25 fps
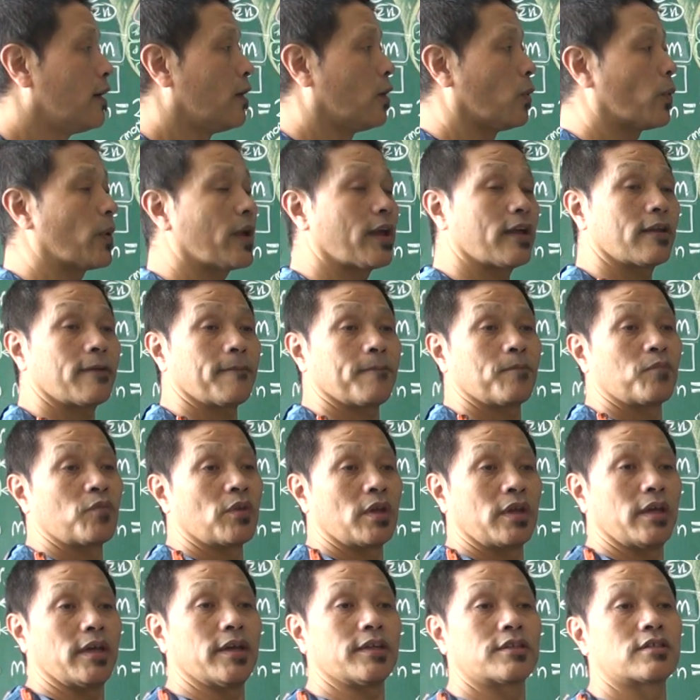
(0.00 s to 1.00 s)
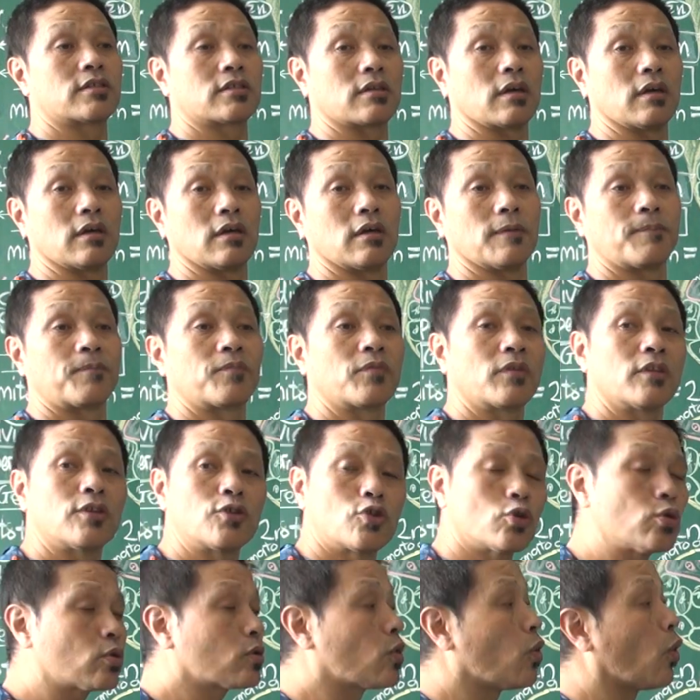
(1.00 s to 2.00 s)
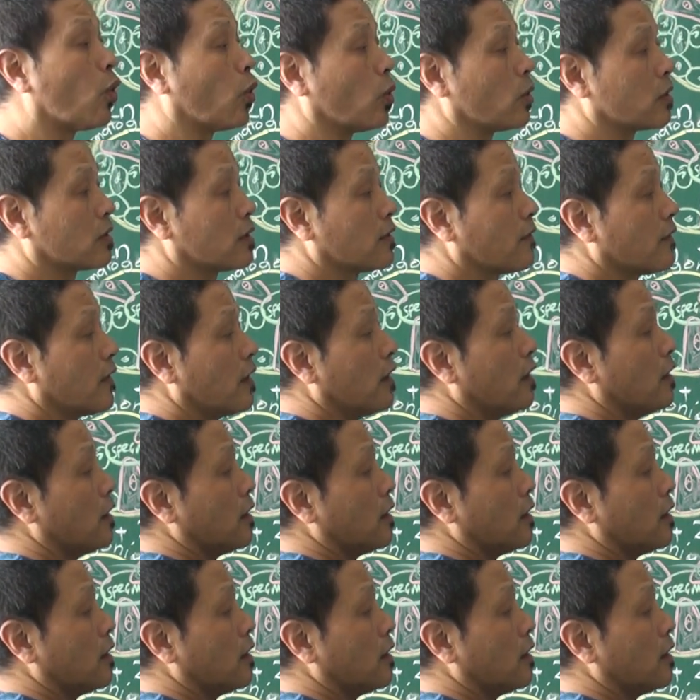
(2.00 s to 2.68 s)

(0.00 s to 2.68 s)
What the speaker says: When it's too cold,